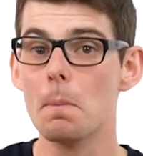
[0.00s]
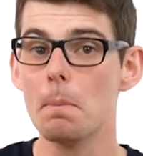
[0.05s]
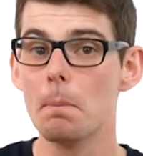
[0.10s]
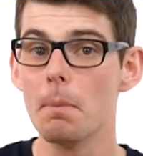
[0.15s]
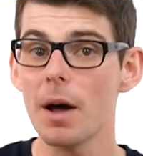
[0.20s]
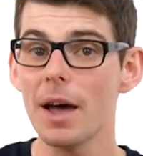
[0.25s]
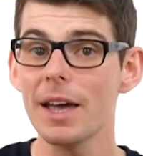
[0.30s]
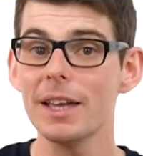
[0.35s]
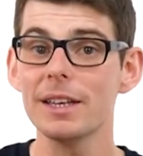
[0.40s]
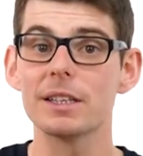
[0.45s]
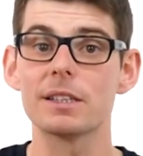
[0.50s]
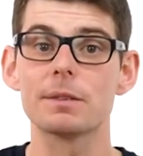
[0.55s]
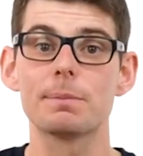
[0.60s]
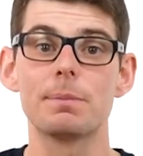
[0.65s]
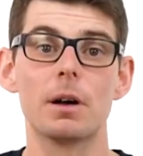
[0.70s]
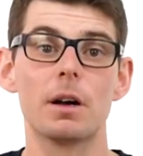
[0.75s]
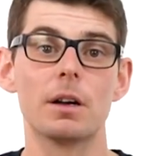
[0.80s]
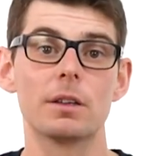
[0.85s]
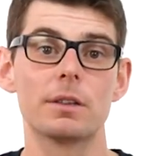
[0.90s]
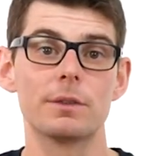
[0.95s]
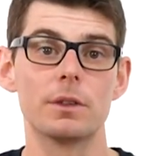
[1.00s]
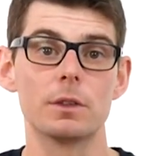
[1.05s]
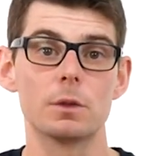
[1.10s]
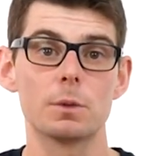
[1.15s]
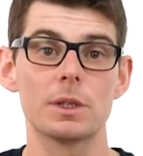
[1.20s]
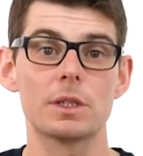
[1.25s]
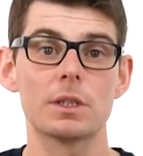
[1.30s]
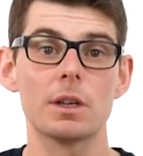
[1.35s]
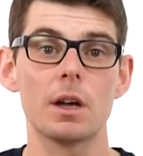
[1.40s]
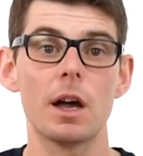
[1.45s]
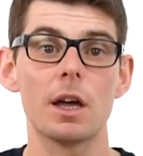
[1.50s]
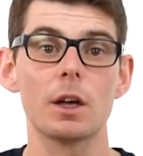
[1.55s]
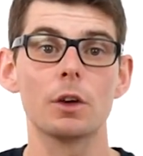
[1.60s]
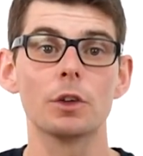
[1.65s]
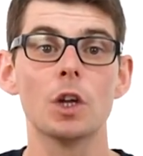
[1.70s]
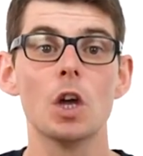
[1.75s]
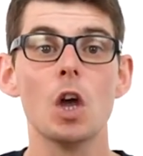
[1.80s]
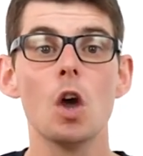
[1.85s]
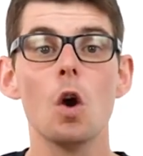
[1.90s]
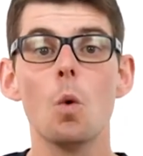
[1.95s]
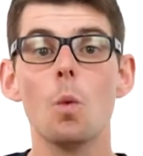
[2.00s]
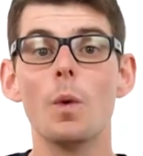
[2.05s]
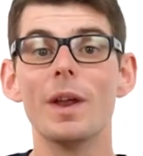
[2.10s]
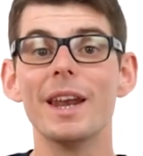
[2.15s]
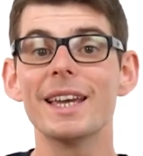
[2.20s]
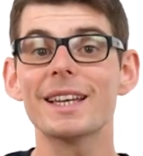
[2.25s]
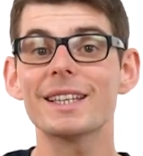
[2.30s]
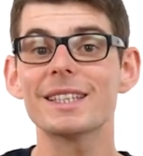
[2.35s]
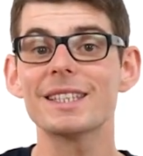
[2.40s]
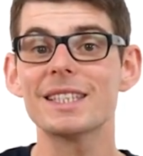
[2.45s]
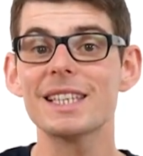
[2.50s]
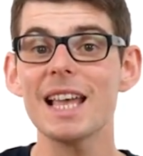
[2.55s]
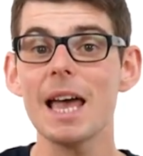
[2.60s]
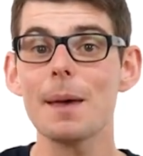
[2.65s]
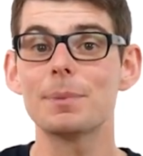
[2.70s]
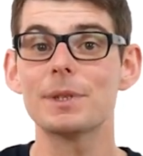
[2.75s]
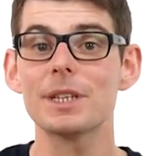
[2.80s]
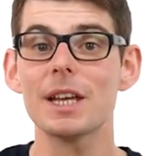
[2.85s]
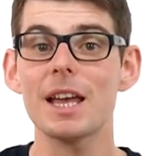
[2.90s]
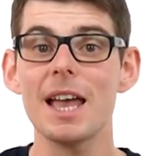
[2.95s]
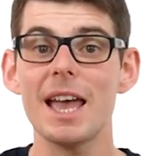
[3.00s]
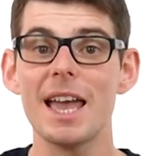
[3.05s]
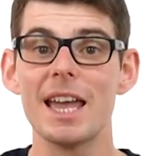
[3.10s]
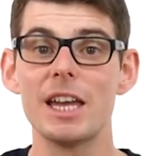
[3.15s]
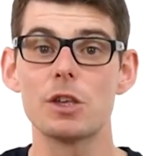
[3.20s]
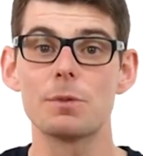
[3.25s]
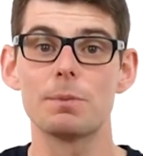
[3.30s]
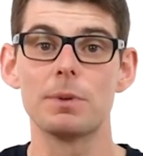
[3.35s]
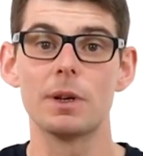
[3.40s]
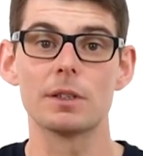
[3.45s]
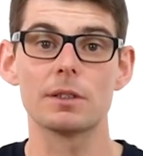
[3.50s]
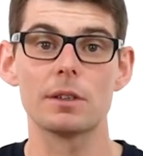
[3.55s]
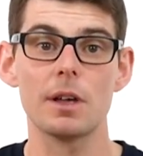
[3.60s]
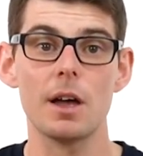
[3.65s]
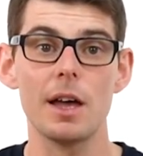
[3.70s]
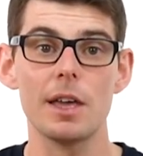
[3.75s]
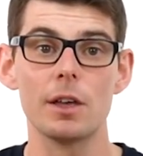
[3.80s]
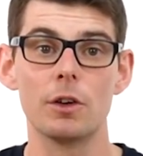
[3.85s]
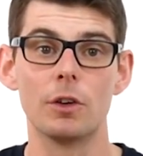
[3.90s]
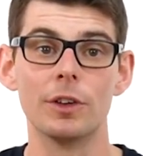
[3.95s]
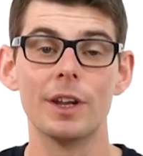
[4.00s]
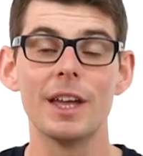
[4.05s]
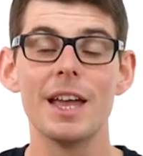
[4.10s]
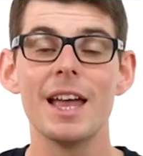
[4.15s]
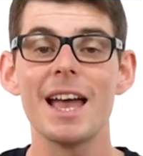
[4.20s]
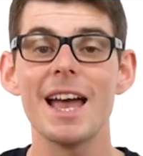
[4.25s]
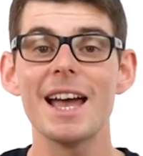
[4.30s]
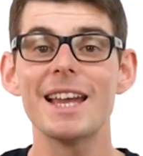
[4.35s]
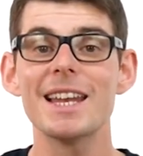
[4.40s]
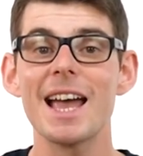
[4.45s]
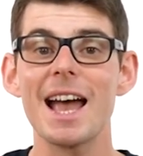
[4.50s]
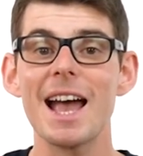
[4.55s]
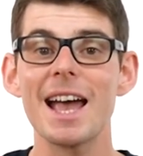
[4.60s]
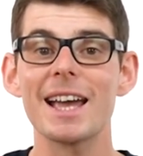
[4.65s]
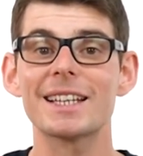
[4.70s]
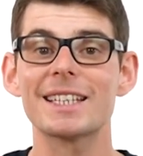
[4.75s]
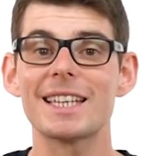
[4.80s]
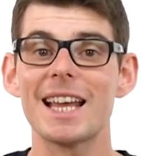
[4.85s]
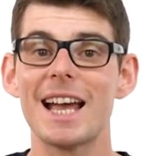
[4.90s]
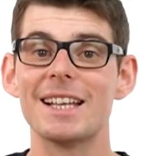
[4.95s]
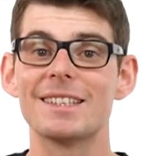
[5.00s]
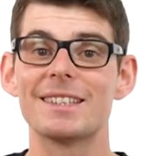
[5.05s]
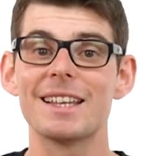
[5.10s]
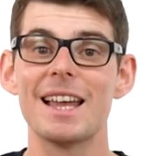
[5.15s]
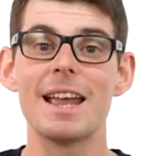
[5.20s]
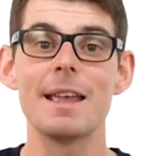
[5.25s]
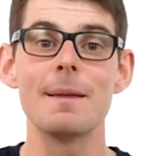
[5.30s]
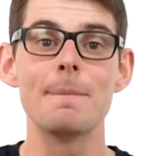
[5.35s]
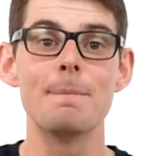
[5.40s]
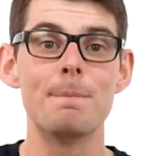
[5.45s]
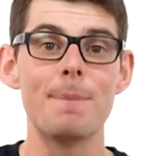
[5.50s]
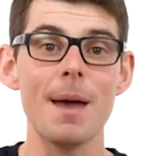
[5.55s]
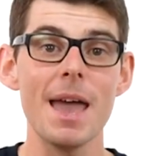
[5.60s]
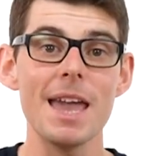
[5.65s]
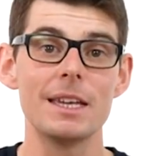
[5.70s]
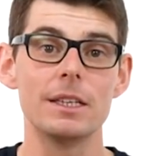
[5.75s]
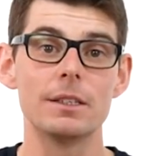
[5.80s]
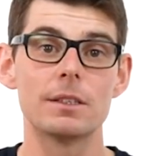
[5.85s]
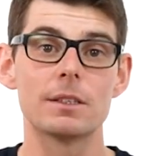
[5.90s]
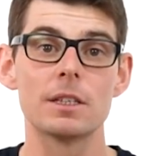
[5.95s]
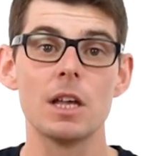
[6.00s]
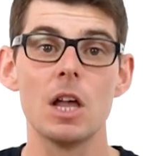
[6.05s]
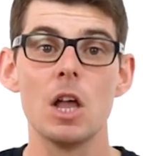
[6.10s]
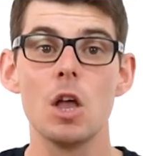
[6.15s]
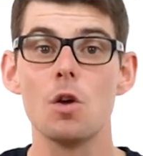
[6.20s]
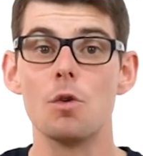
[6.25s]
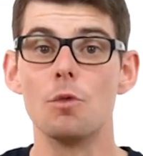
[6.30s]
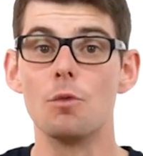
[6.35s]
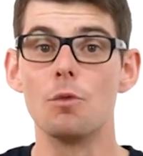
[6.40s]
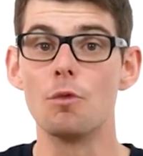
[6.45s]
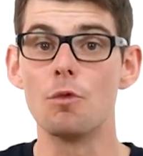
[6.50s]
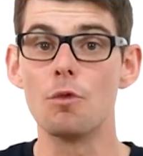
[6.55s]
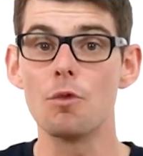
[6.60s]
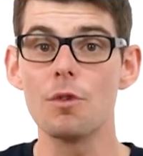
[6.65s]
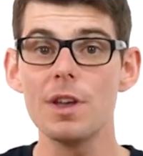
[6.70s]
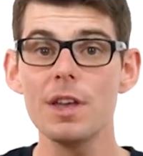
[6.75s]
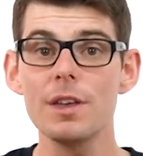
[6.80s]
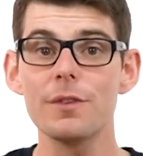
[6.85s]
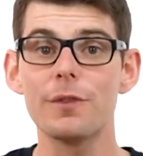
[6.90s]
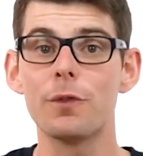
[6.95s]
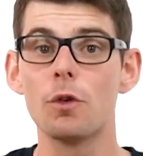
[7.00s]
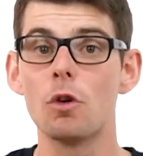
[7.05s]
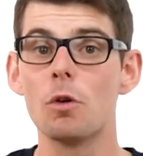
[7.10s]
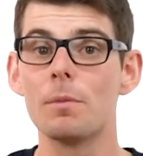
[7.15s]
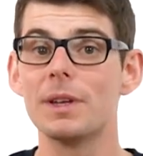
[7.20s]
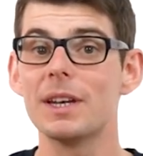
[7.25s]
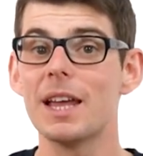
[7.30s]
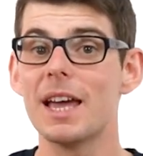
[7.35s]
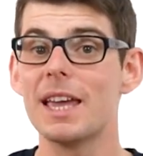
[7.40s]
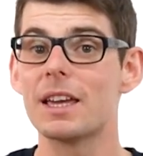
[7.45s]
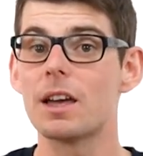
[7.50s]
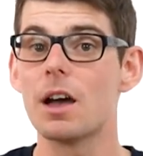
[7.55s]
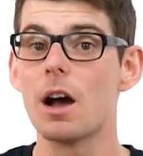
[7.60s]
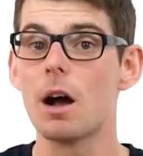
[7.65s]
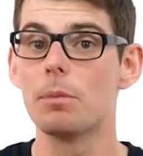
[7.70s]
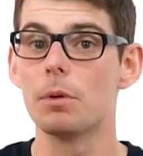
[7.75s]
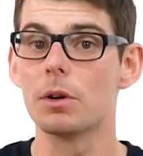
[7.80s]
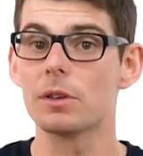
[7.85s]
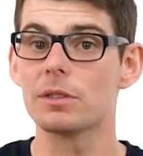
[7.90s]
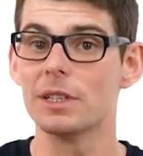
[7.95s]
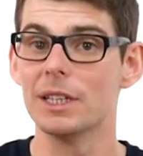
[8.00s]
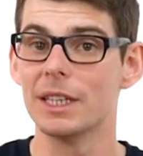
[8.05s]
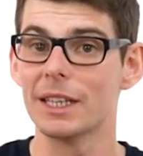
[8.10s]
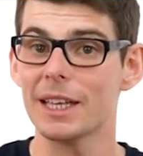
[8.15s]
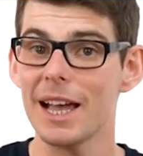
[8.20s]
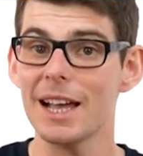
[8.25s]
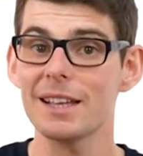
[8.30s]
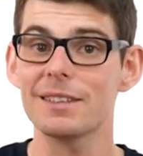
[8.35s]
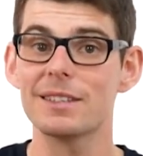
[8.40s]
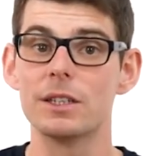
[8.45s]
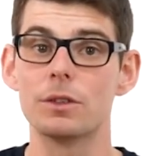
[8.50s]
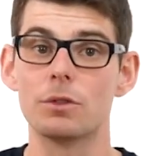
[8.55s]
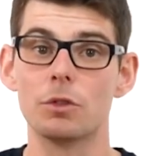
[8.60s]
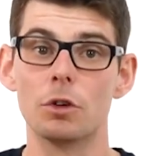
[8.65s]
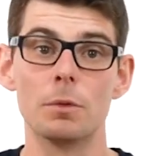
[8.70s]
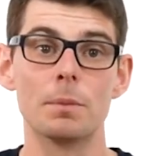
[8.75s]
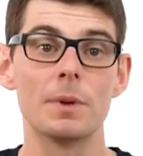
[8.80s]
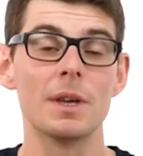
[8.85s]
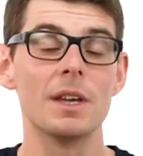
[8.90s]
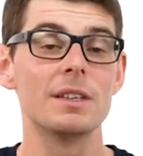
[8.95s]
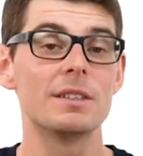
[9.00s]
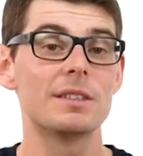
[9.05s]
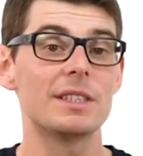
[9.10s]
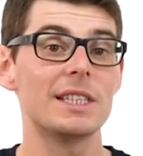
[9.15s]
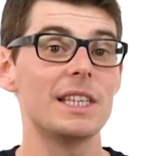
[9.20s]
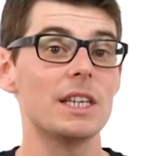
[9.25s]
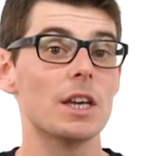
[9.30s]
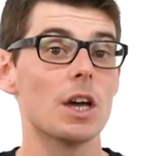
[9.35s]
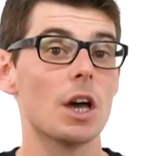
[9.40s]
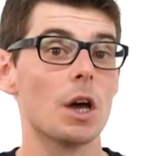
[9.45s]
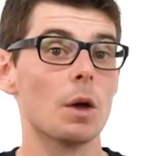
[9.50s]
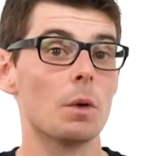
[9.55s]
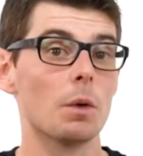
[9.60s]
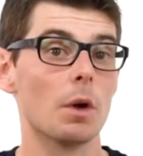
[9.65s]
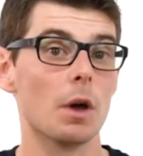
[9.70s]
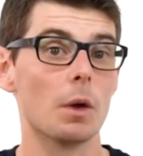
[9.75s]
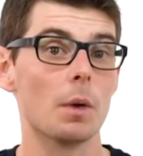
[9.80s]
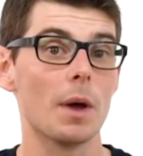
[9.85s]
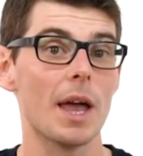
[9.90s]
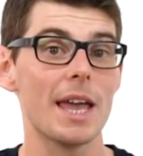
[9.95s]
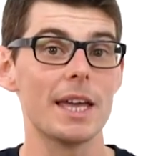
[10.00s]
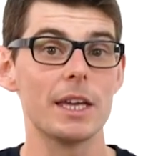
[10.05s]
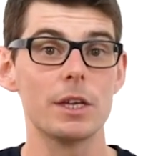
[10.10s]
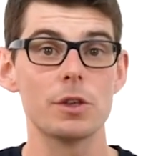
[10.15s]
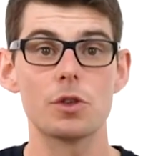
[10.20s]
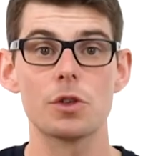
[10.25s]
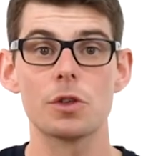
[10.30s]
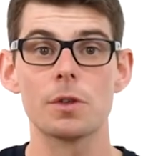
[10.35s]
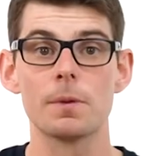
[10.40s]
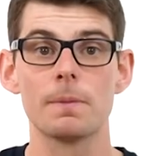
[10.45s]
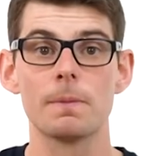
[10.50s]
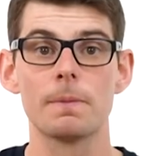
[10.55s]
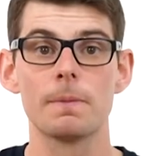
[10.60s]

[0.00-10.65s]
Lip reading: minus part of the zwitter ion will accept a H plus ion and act as a base, reforming a carboxylic acid group, COOH.